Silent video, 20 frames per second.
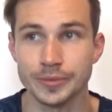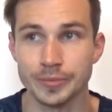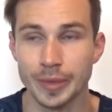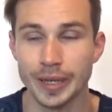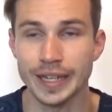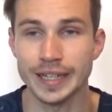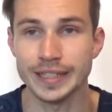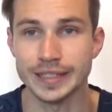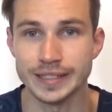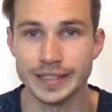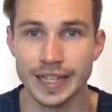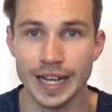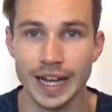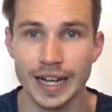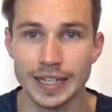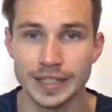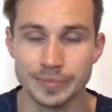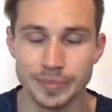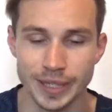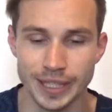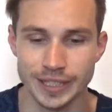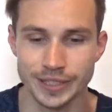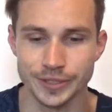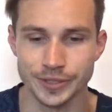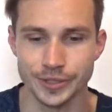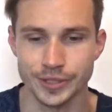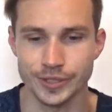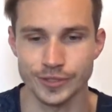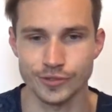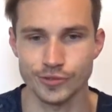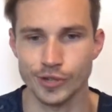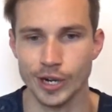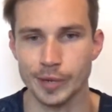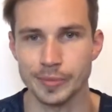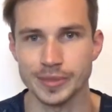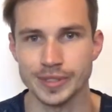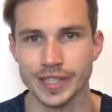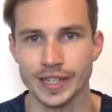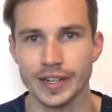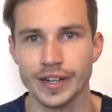make those
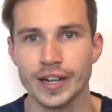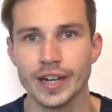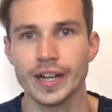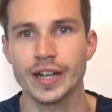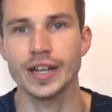stripes there.